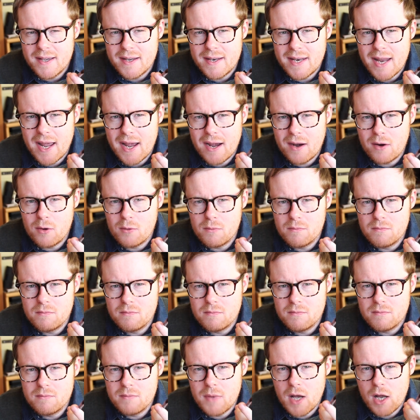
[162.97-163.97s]
Now,
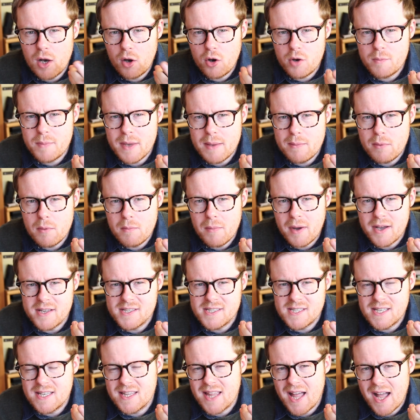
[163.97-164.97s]
a lot of people
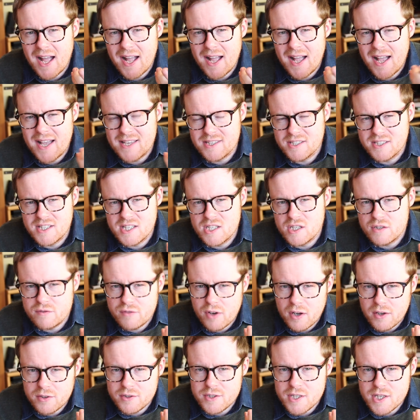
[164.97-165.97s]
might see that as a
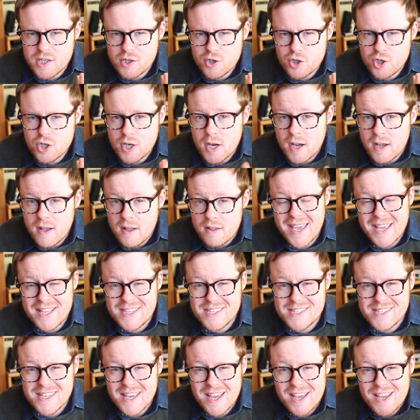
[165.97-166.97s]
disadvantage.
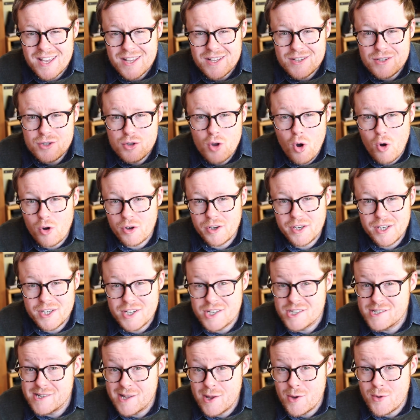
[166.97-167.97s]
It's not
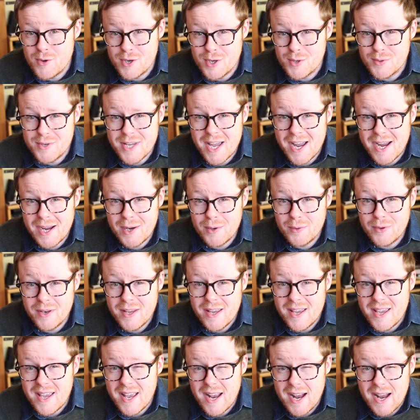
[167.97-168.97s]
going to slow you down.
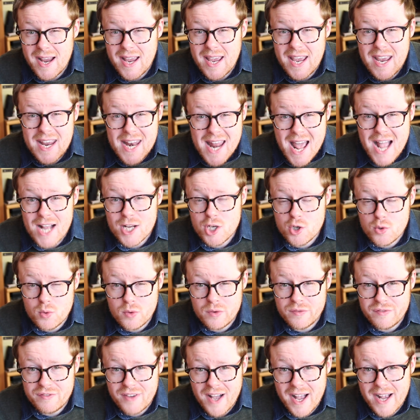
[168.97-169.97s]
In
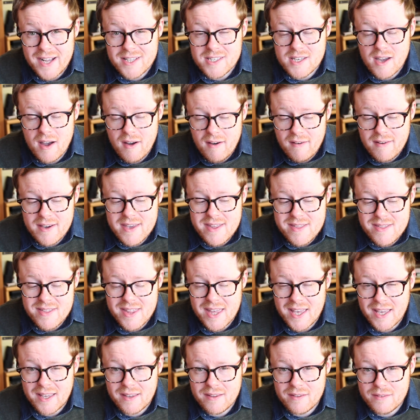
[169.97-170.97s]
actual fact, I
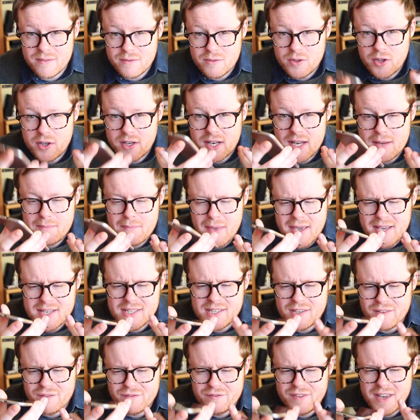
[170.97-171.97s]
think that it
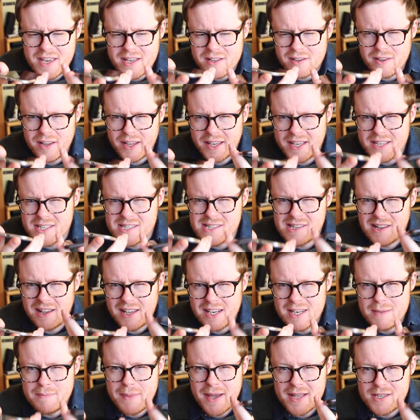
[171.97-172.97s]
makes it feel like it's
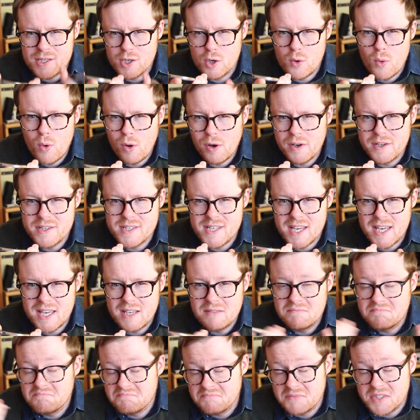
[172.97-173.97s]
slightly better
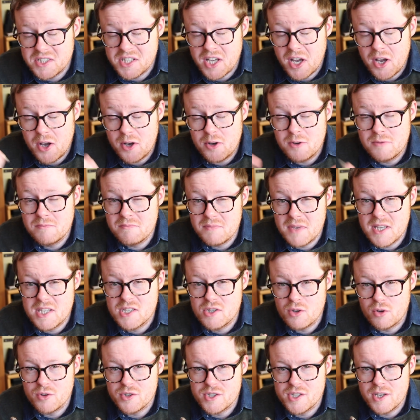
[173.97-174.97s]
quality, so
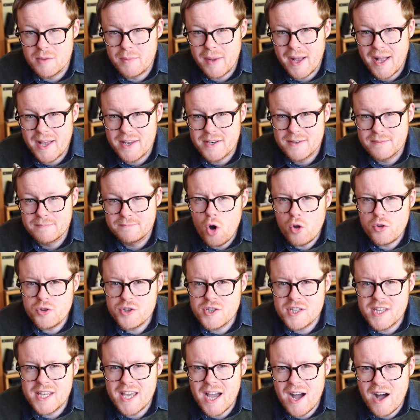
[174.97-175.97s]
it's not so bad. On
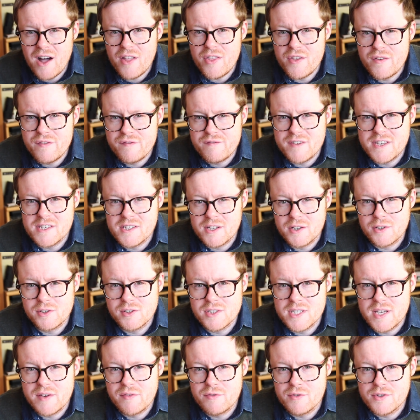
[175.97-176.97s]
to the other
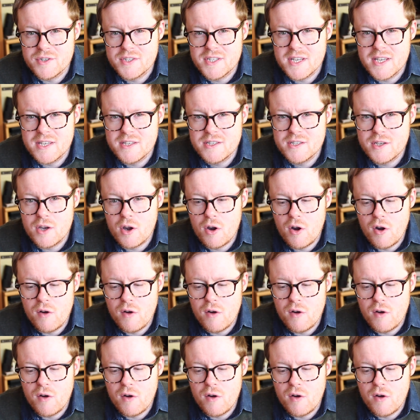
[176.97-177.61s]
physical differences